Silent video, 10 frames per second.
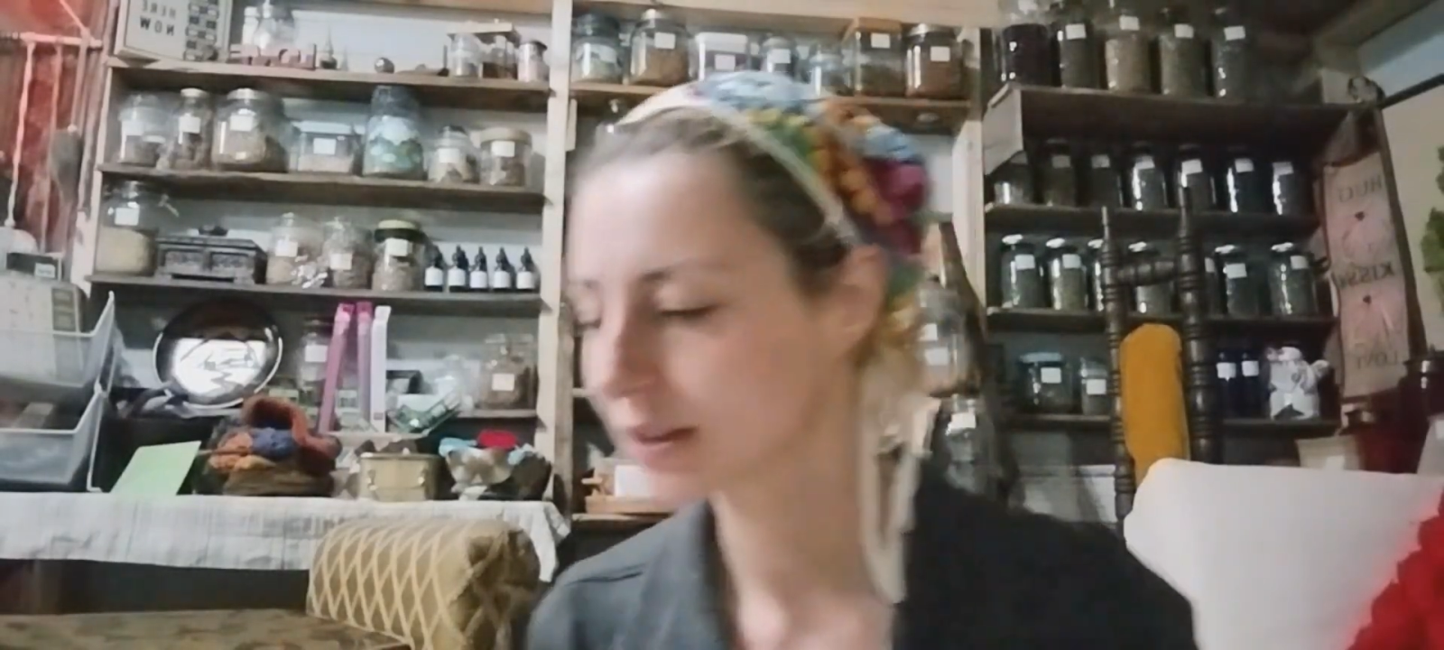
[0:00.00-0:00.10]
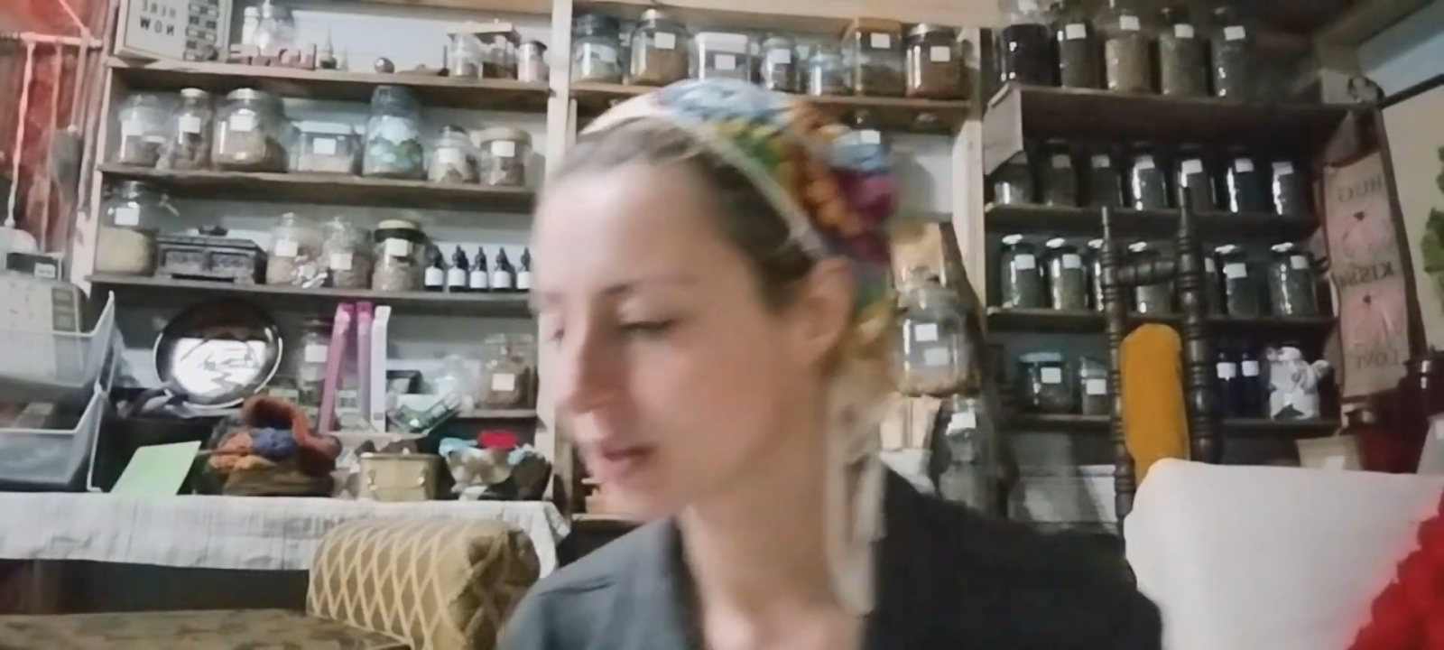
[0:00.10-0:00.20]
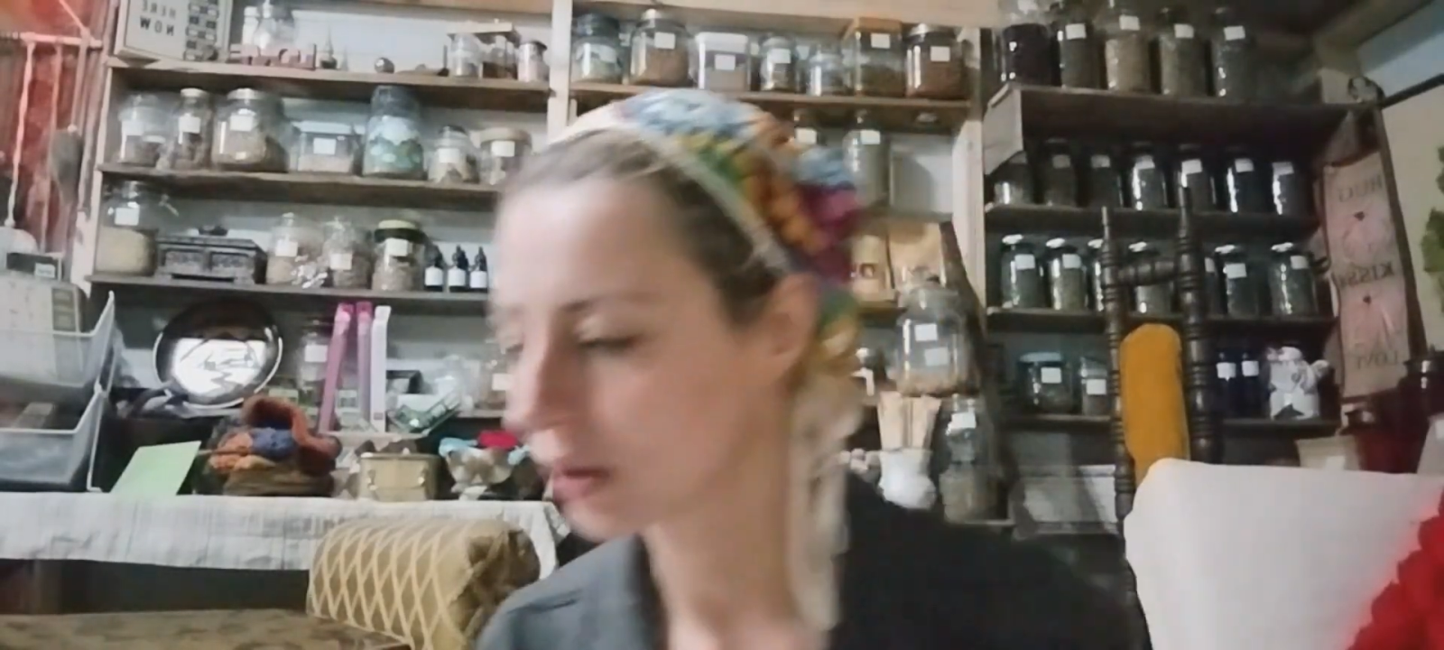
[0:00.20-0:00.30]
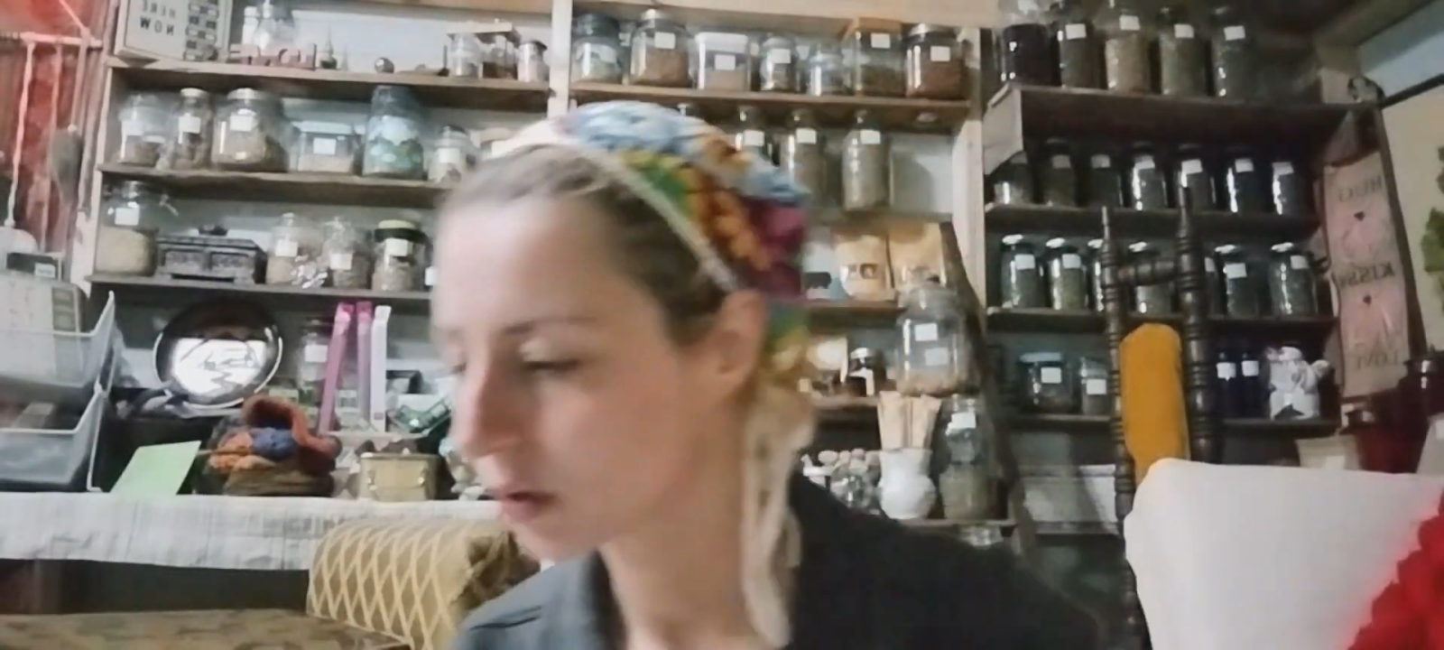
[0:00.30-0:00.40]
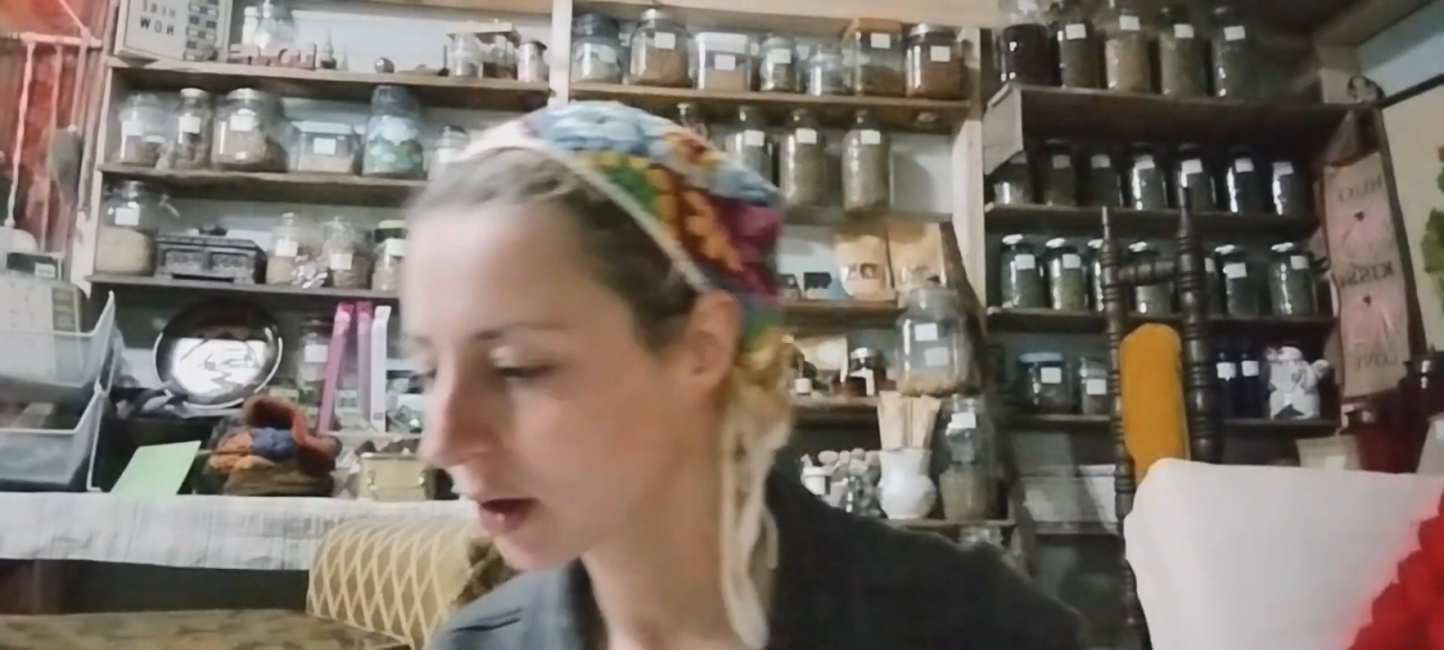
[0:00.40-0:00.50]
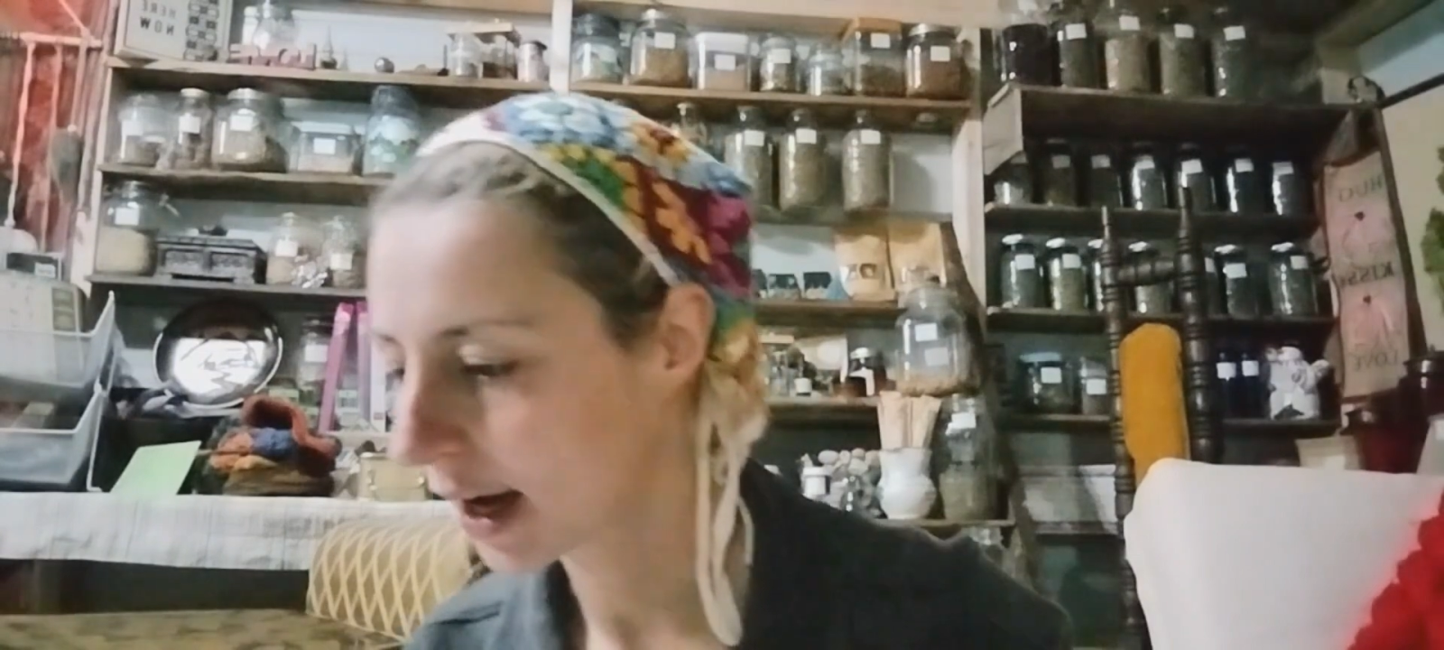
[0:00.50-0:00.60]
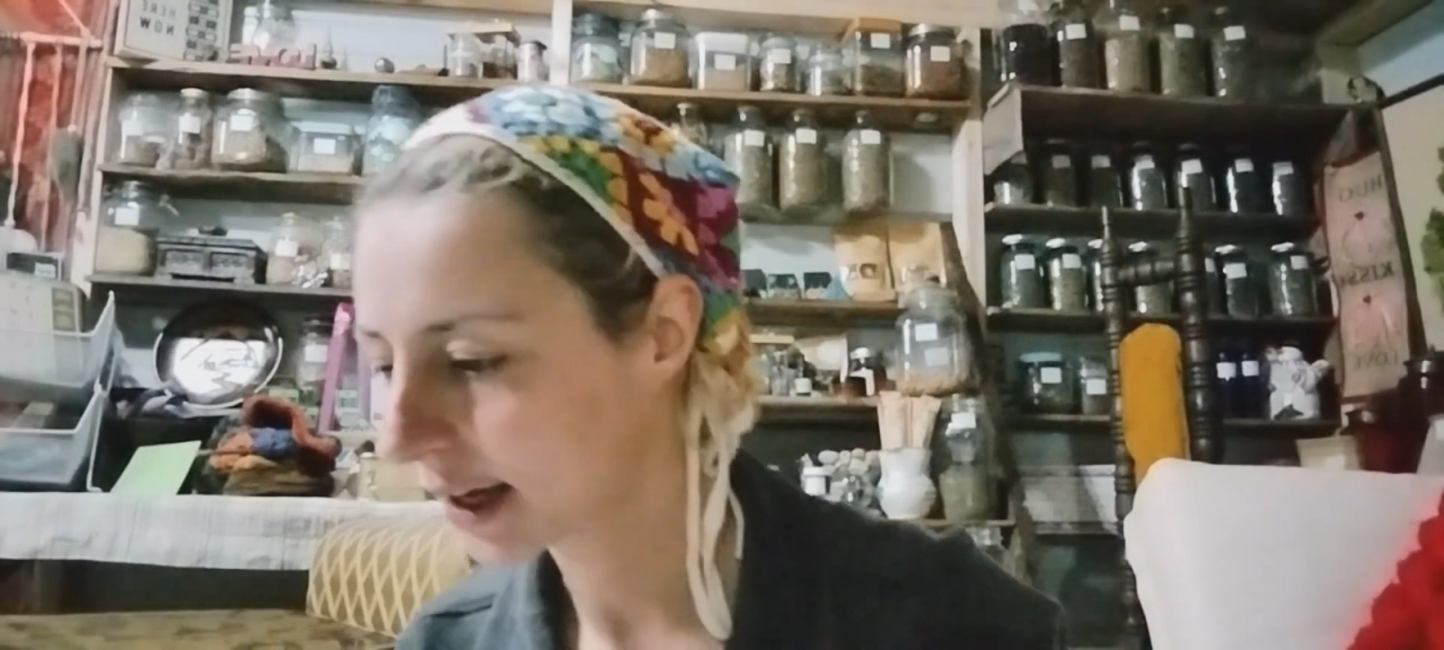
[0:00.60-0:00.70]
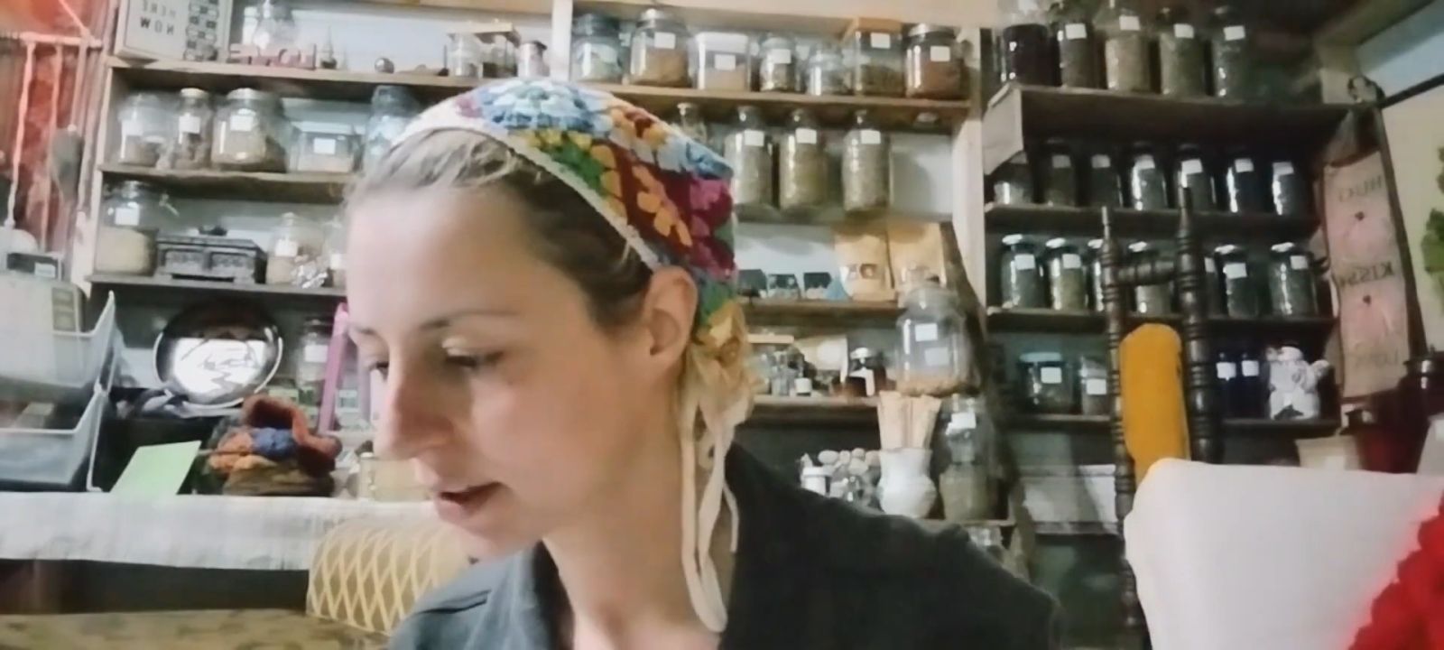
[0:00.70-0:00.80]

So I